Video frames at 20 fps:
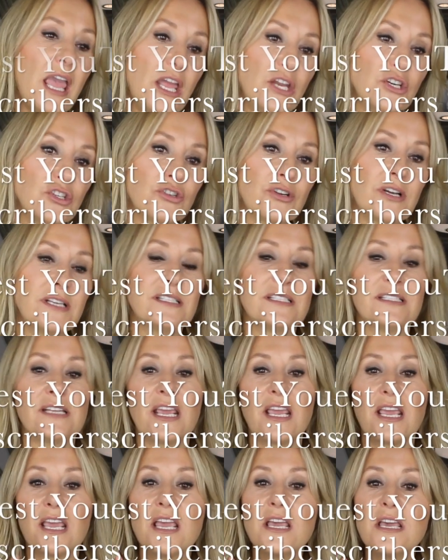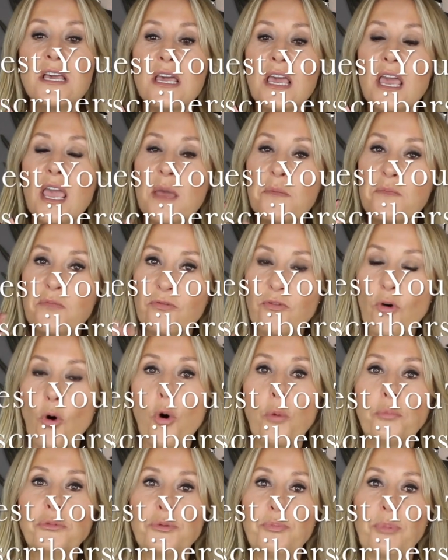interesting,
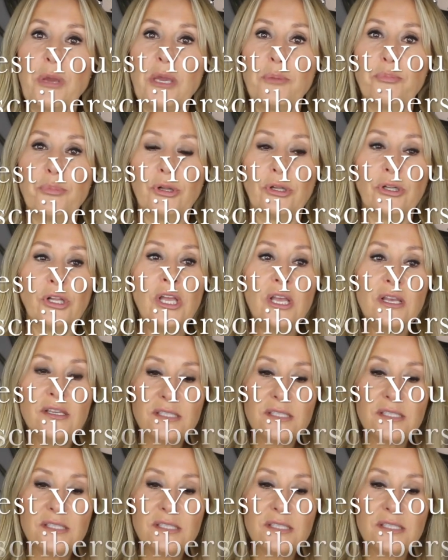informed people.